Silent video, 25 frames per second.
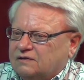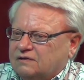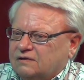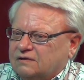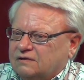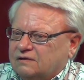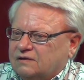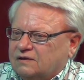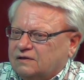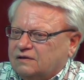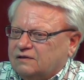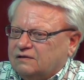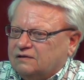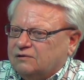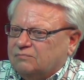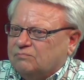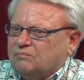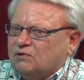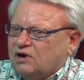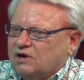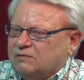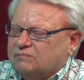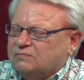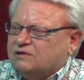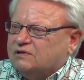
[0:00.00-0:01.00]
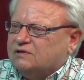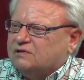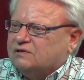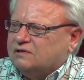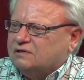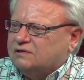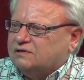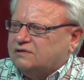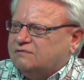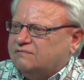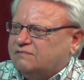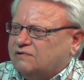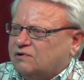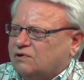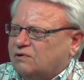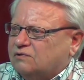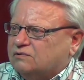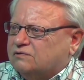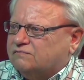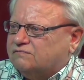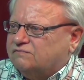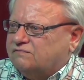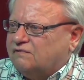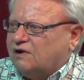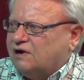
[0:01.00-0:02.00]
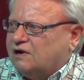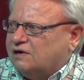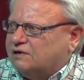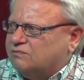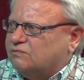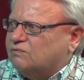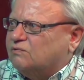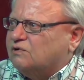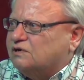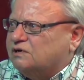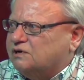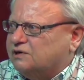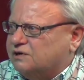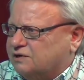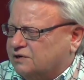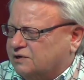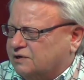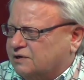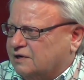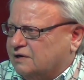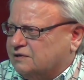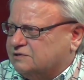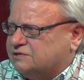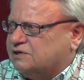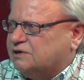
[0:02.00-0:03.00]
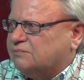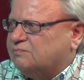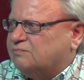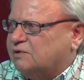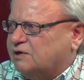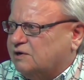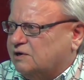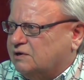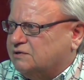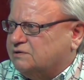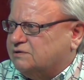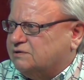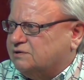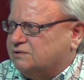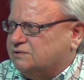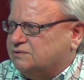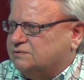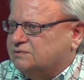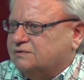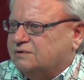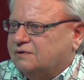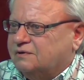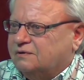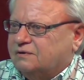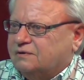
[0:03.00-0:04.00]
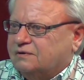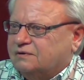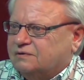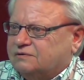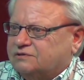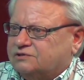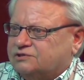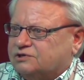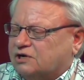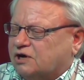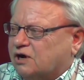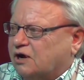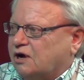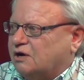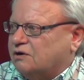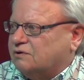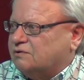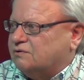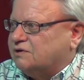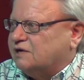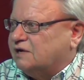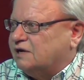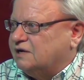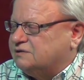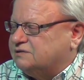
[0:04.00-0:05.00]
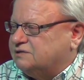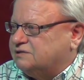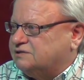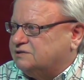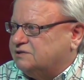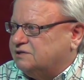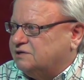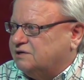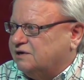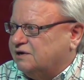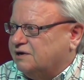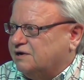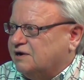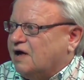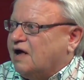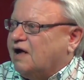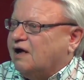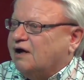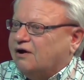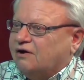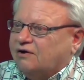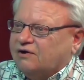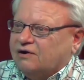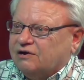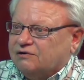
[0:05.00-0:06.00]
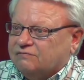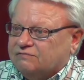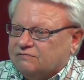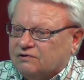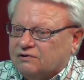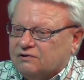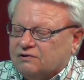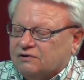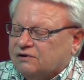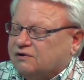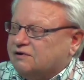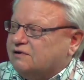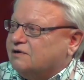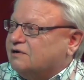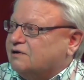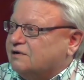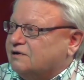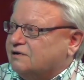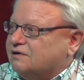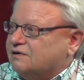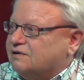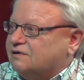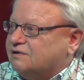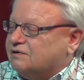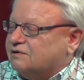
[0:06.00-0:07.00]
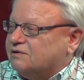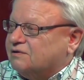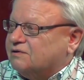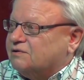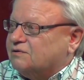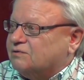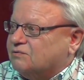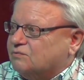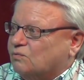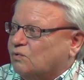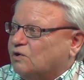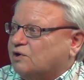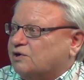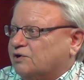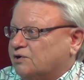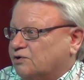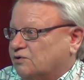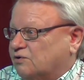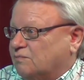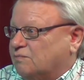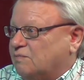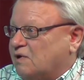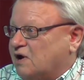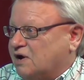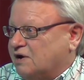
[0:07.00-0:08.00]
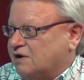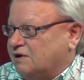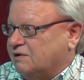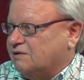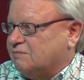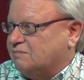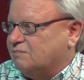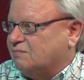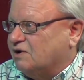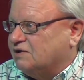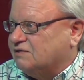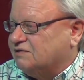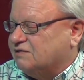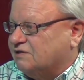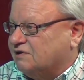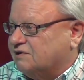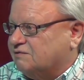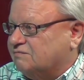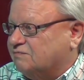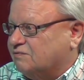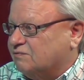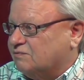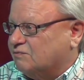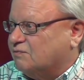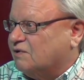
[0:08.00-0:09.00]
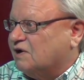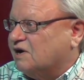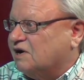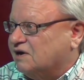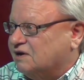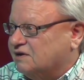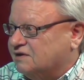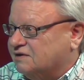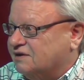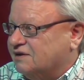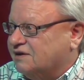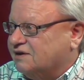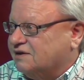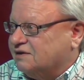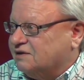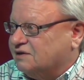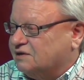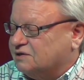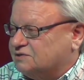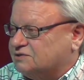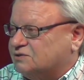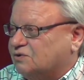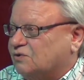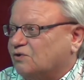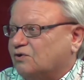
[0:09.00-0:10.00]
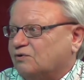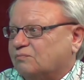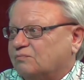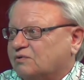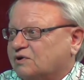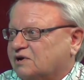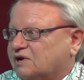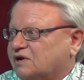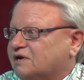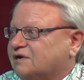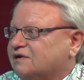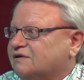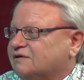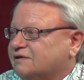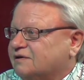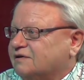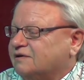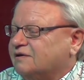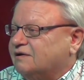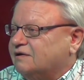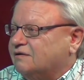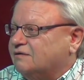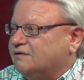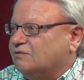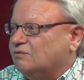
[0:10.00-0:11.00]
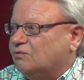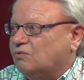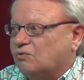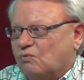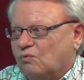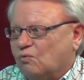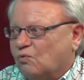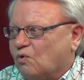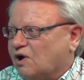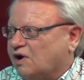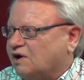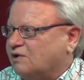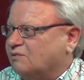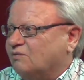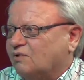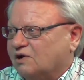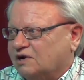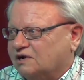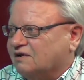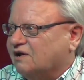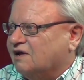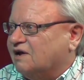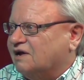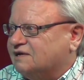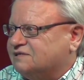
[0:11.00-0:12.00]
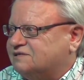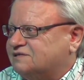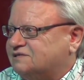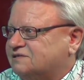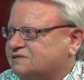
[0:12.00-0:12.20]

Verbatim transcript: it might be a little difficult to find one here as compared to Chicago, Kansas City. Mm-hmm. However, what you're going to pay monthly for rent is going to be way, way less